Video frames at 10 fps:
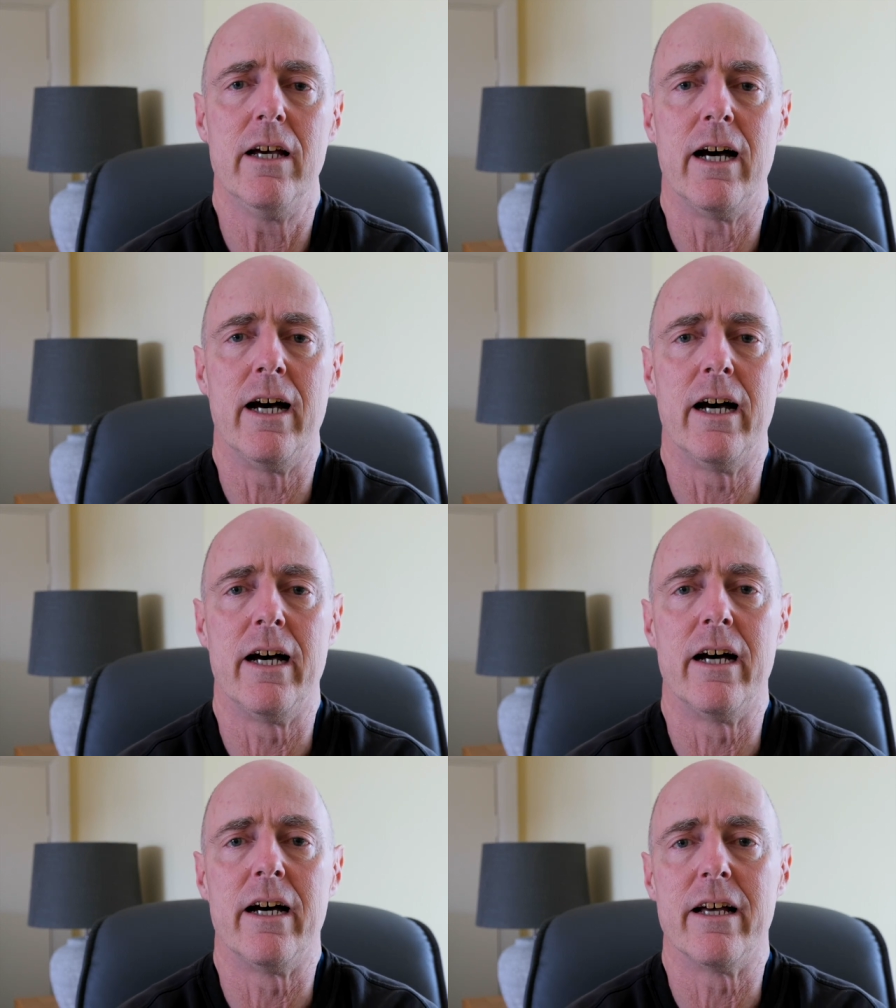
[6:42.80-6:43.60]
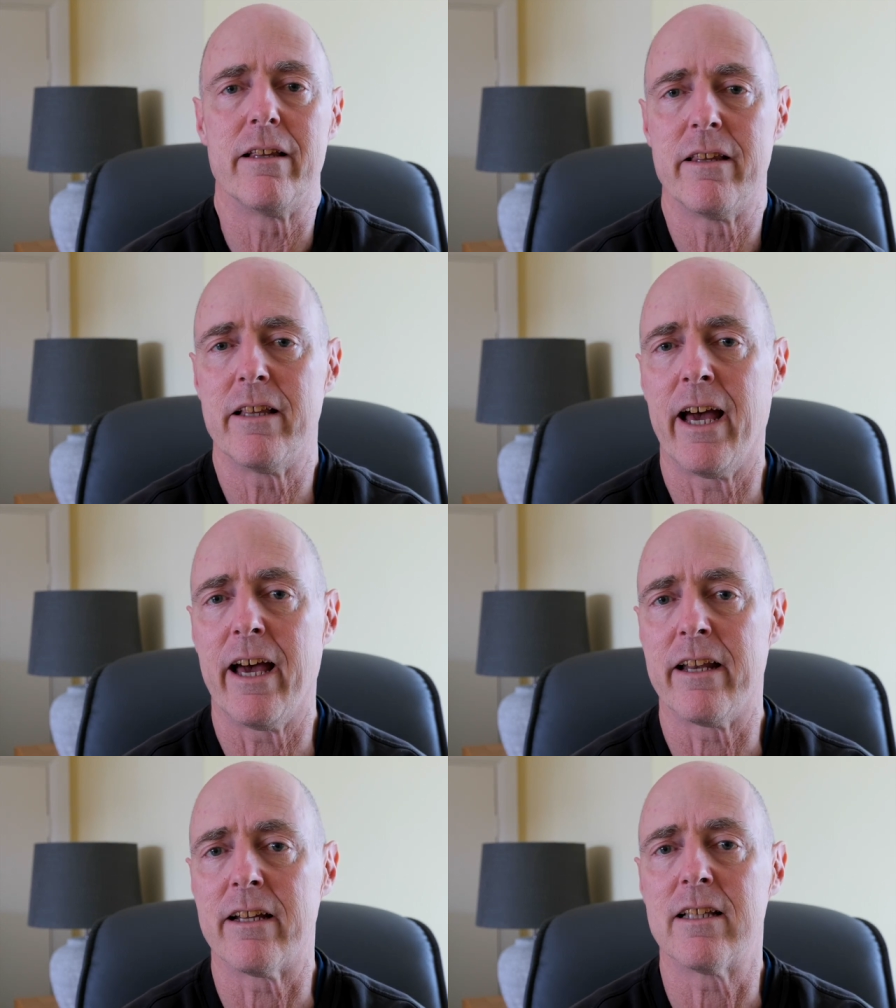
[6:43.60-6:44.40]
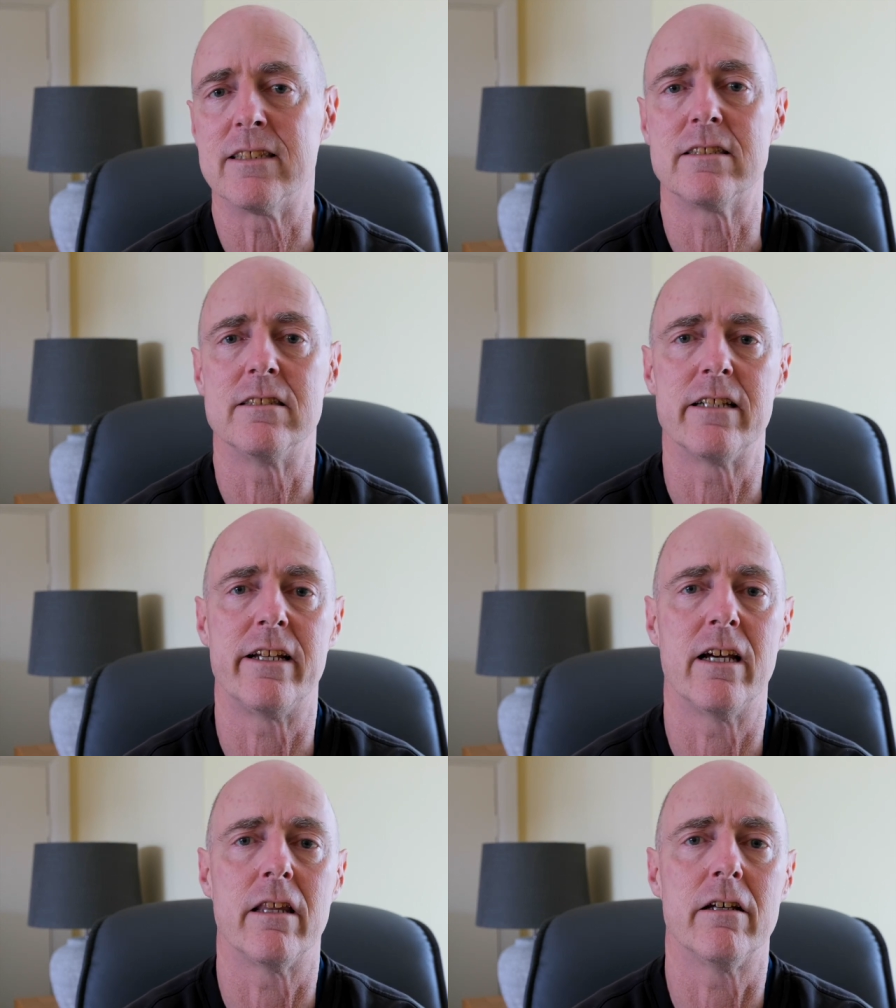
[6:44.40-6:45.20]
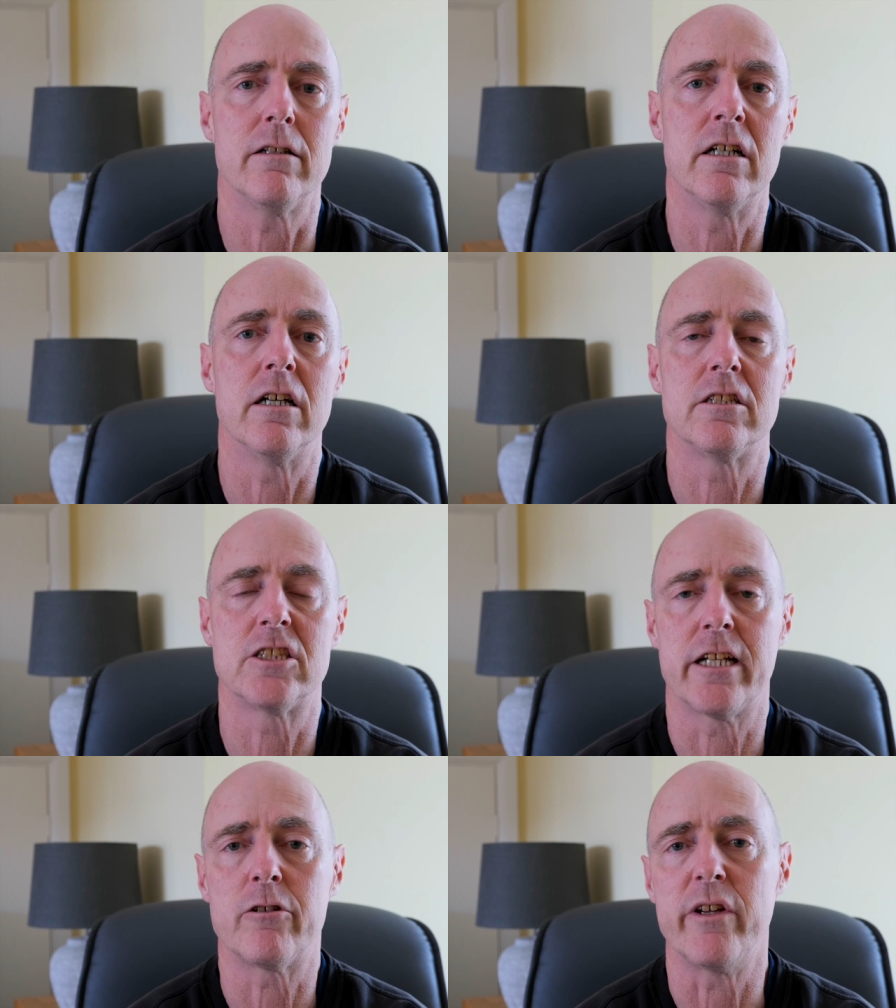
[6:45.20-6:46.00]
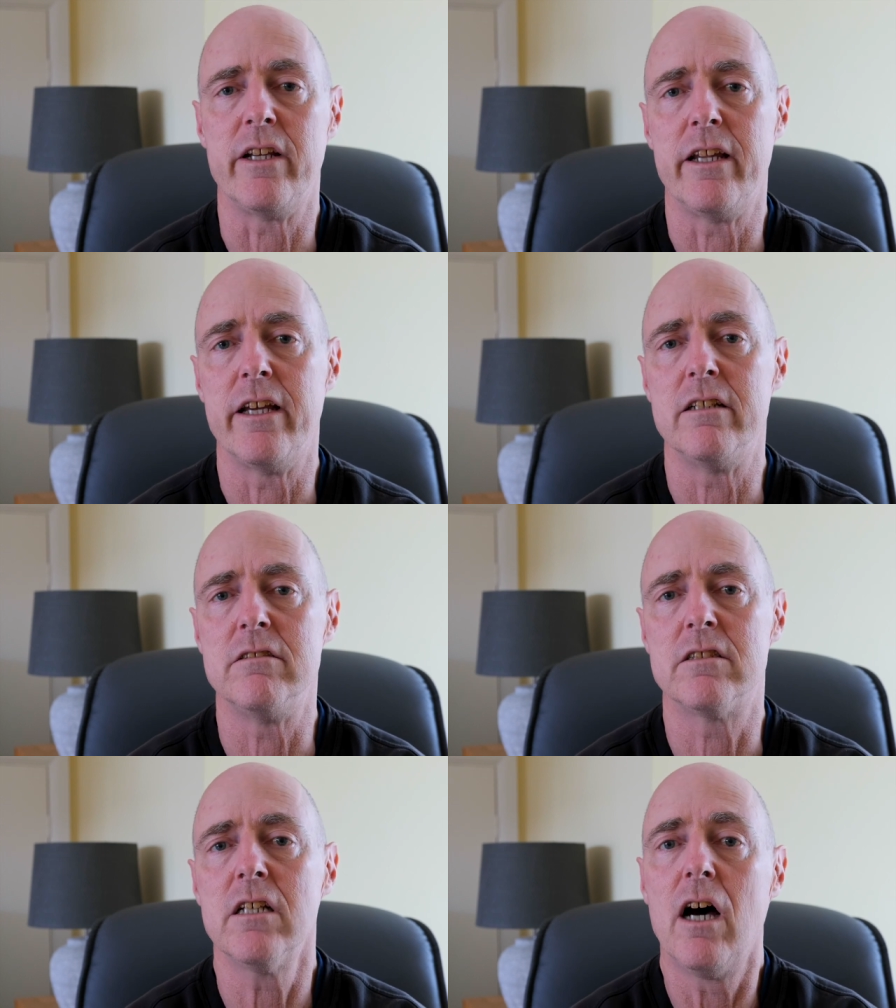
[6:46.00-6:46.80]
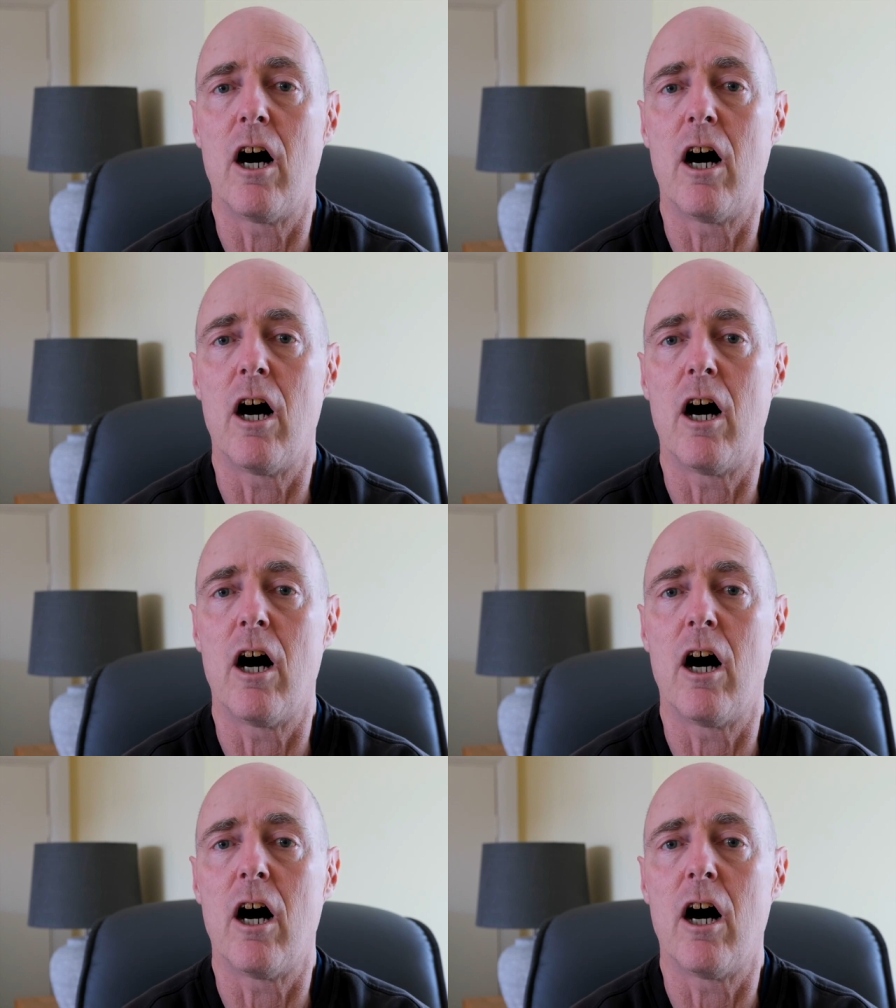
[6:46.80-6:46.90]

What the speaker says: And unless there's any other earth-shattering news,